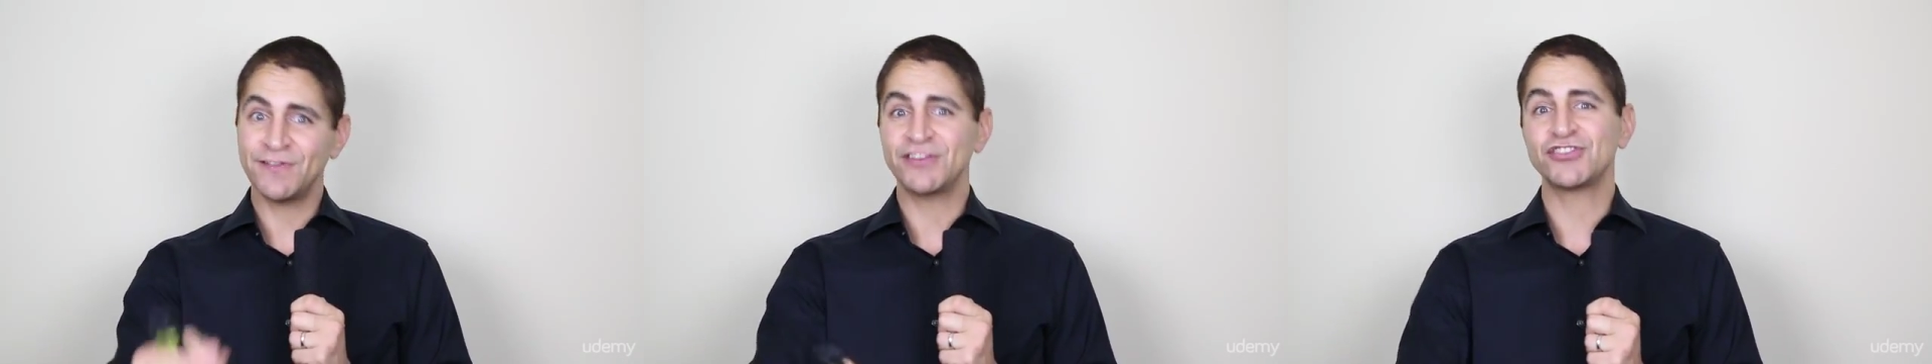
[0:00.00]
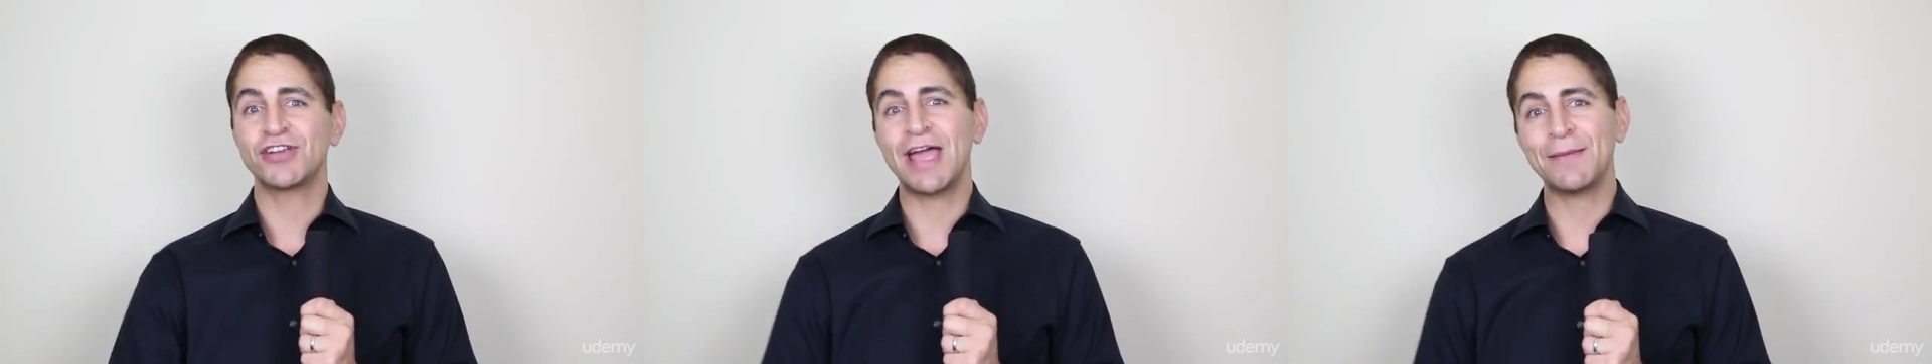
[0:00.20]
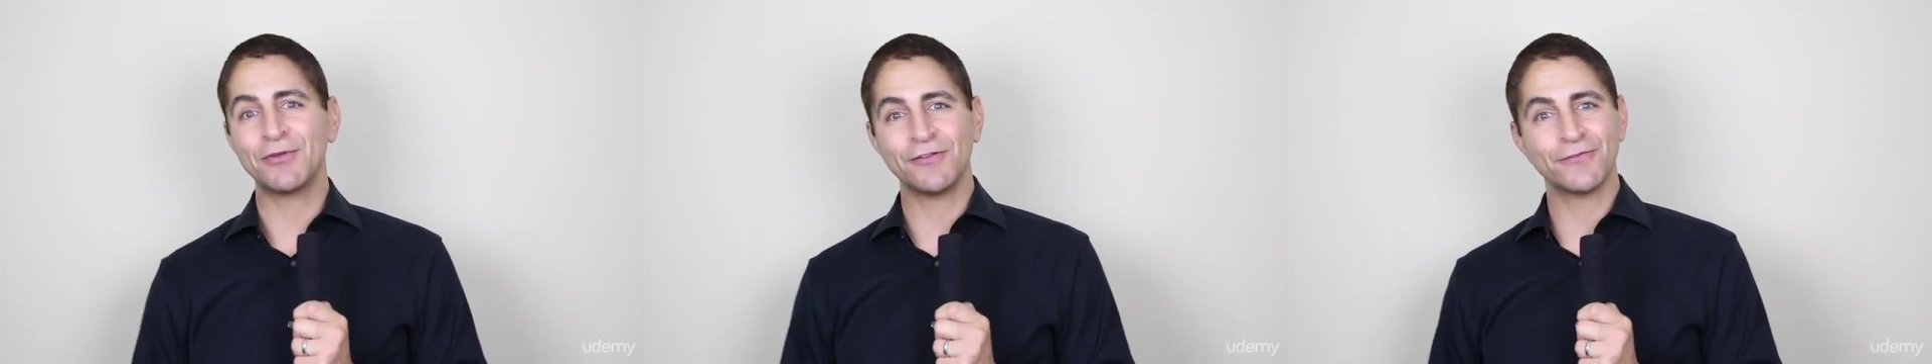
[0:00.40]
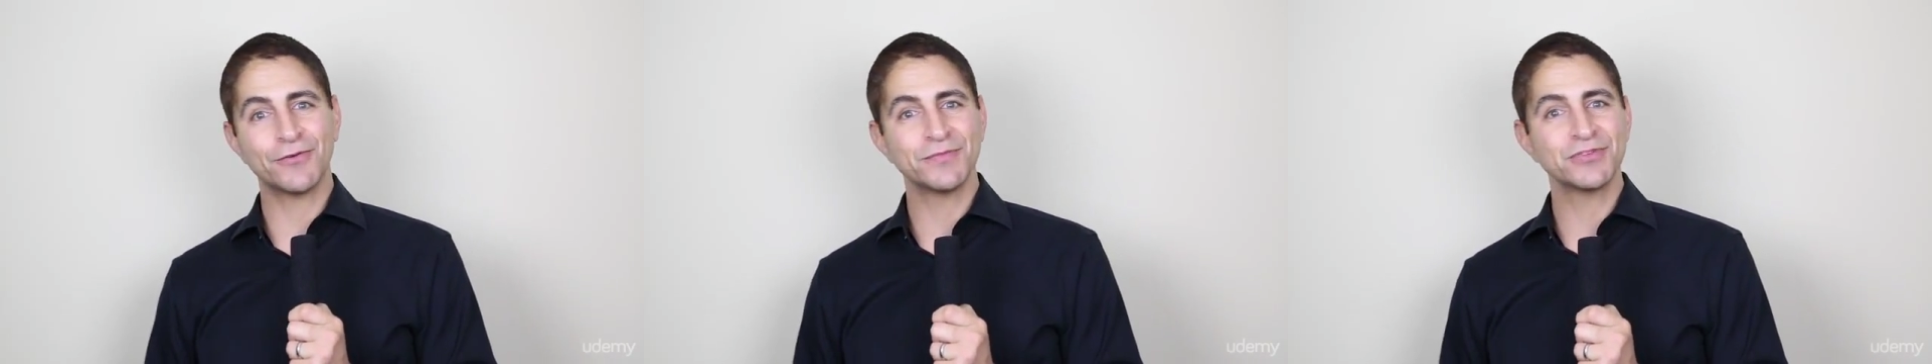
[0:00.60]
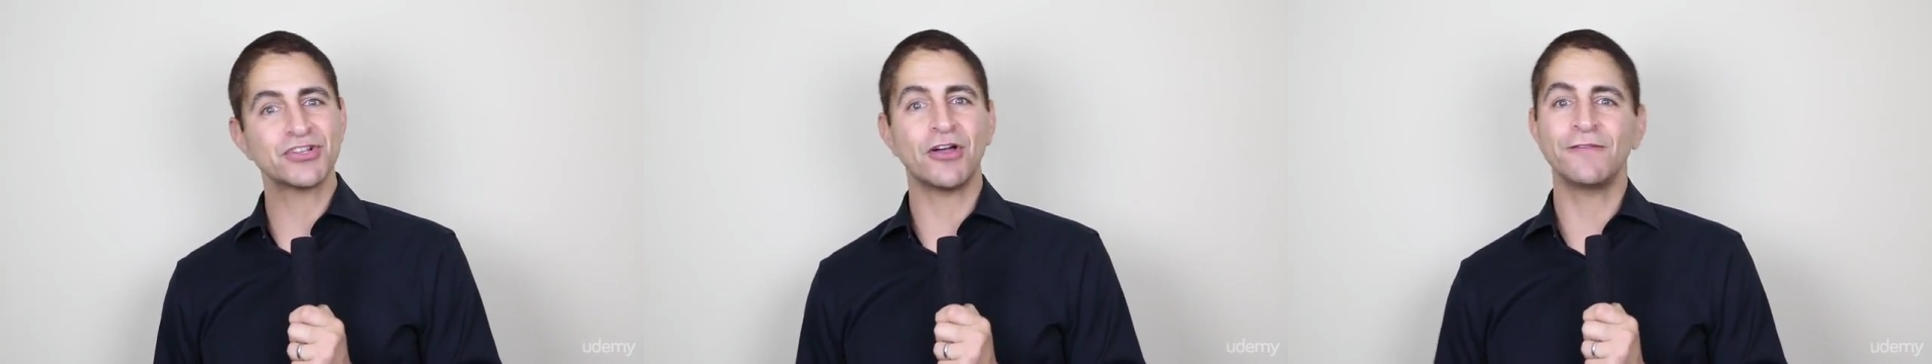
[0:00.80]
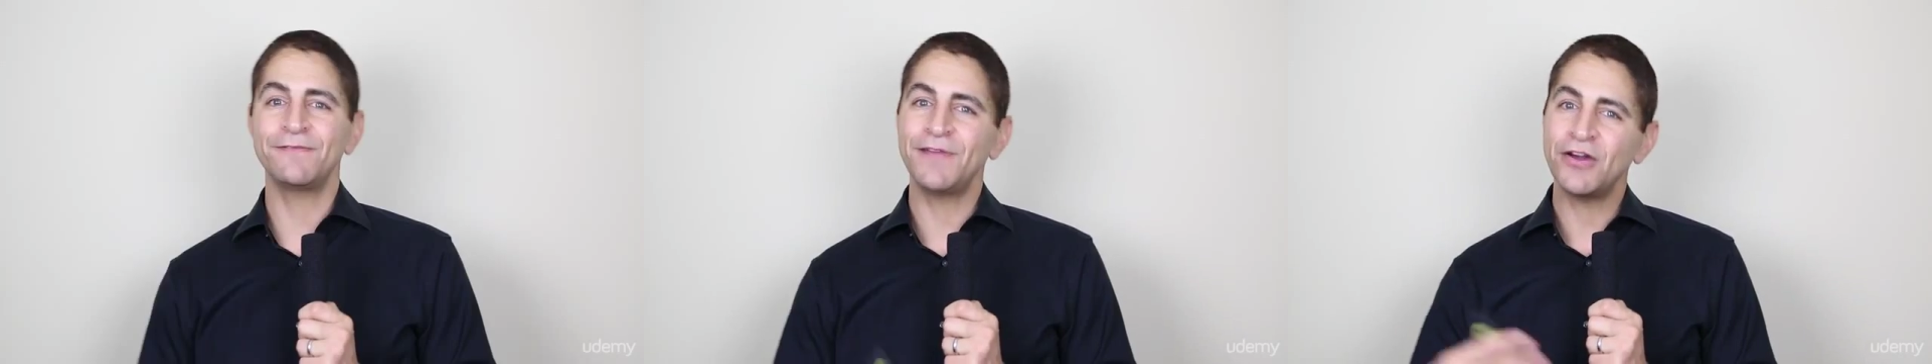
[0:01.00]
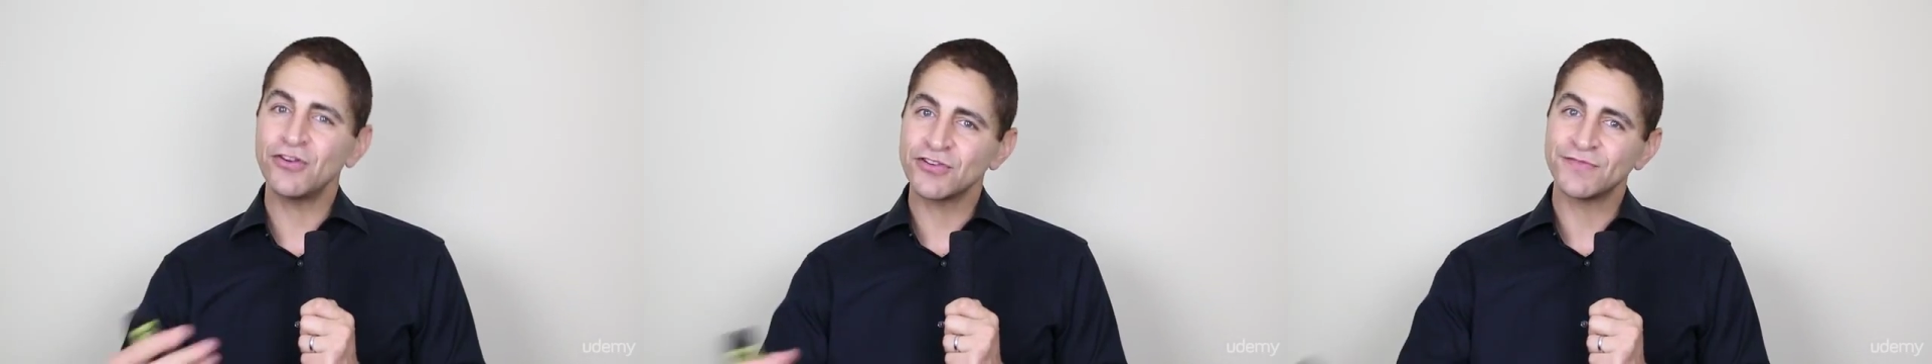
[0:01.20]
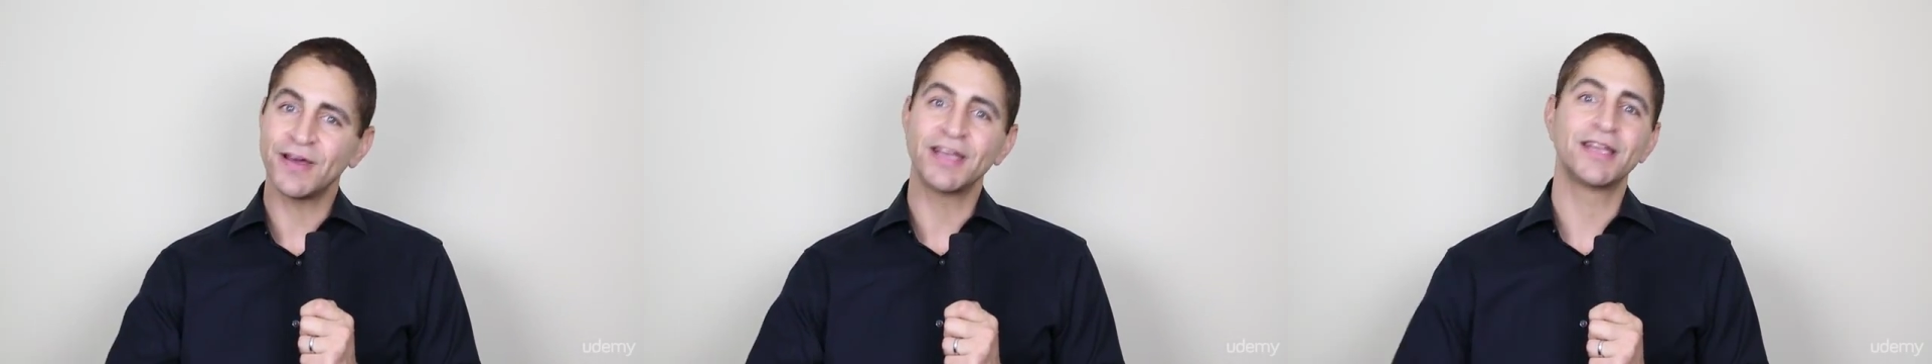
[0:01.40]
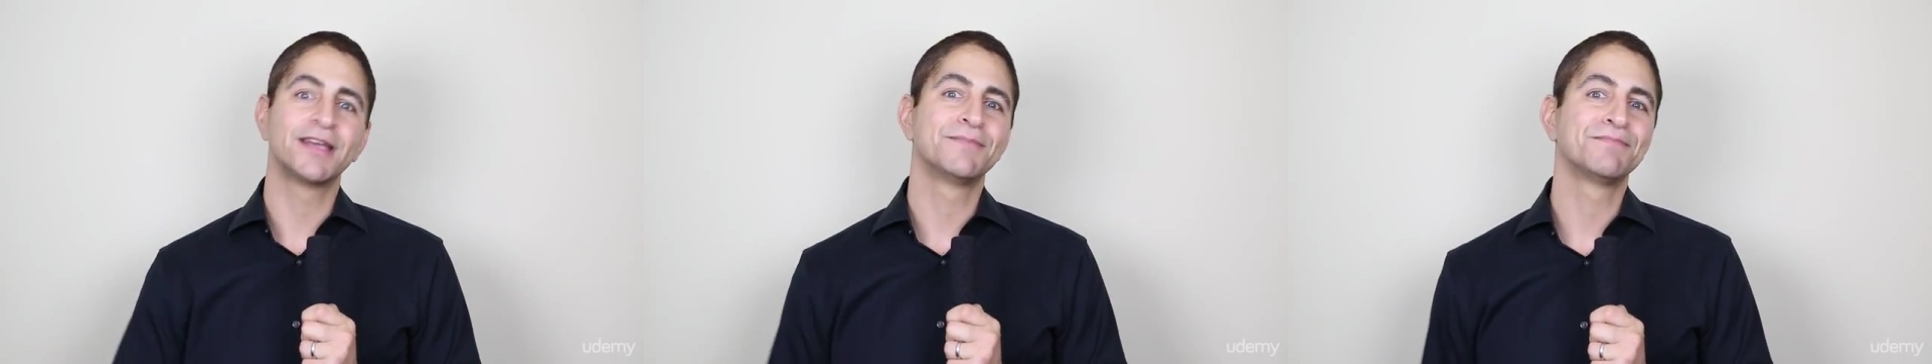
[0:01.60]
venture capital firm is called Founders Fund.